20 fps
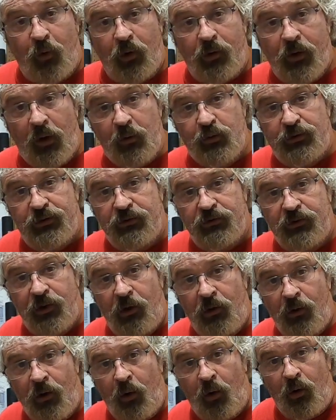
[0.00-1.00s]
4 coats of
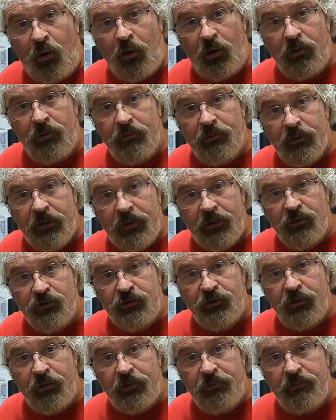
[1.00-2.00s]
tone oil and it
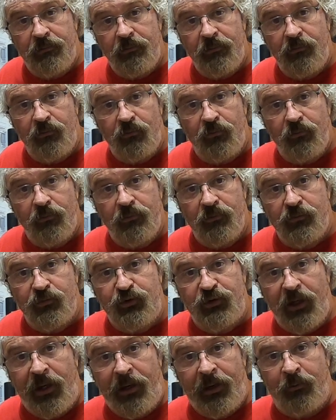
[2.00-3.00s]
should
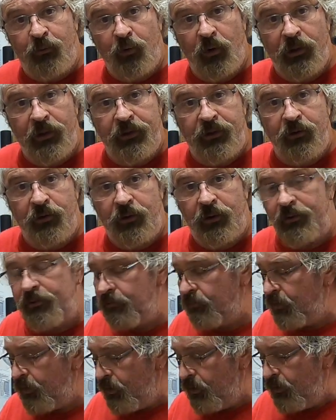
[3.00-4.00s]
shine really
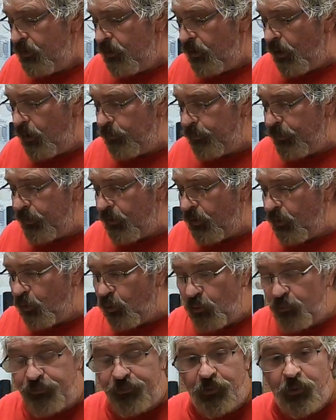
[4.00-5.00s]
good. I'll put a
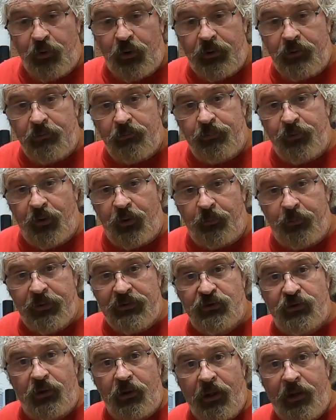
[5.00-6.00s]
hole through it, put a
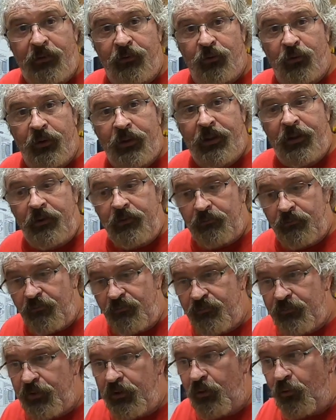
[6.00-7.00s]
piece of leather in it,
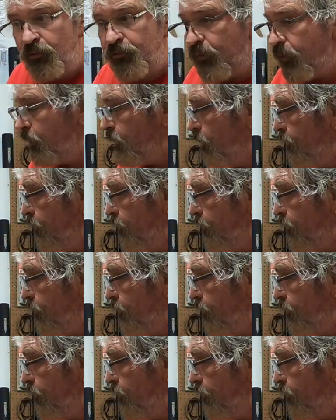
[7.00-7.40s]
you know, for